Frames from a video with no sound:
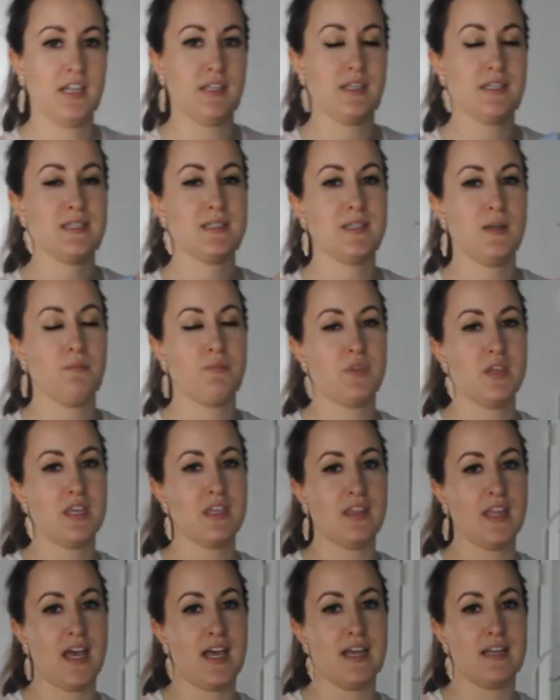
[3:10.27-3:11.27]
This is
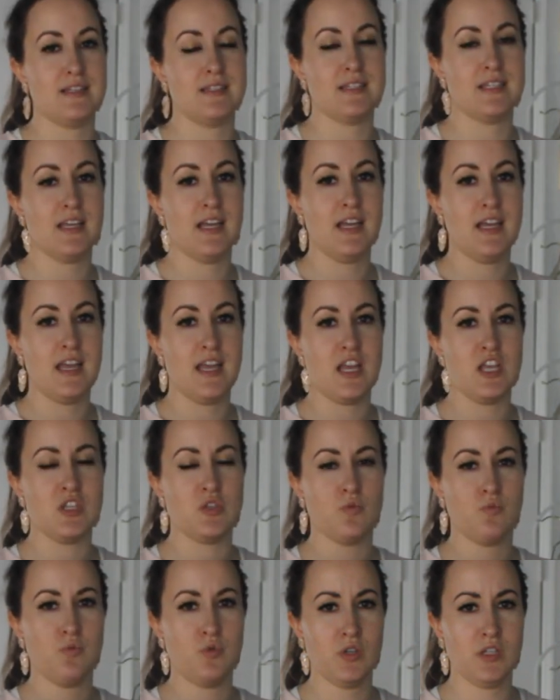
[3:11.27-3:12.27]
something that
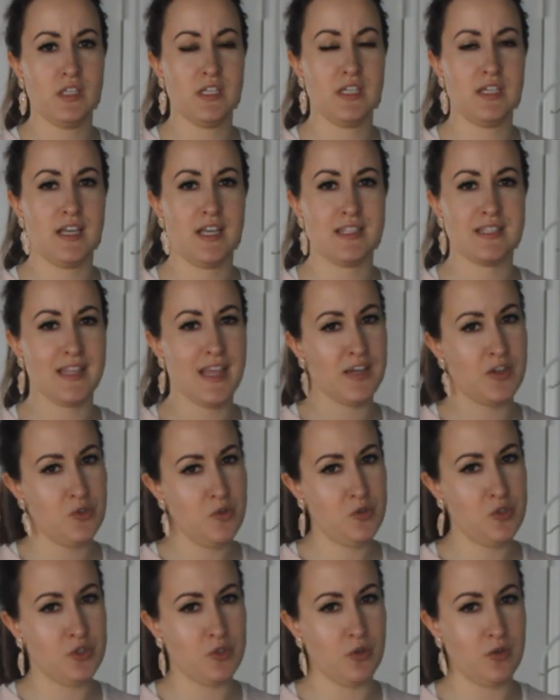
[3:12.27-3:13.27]
is really, it's like
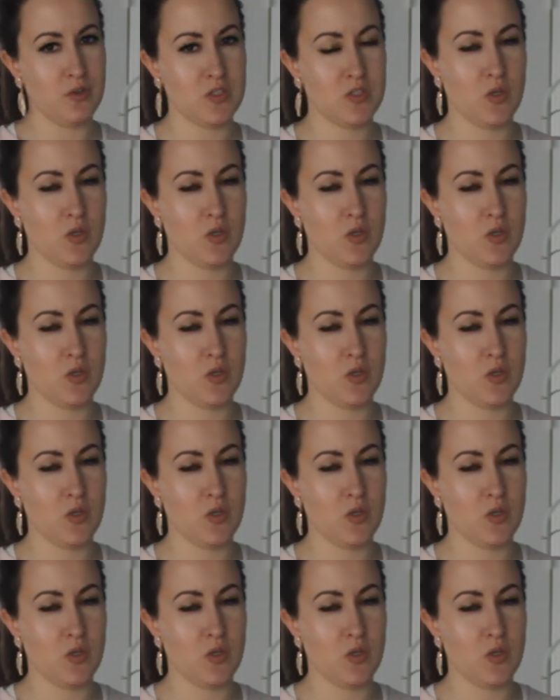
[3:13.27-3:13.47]
neutral.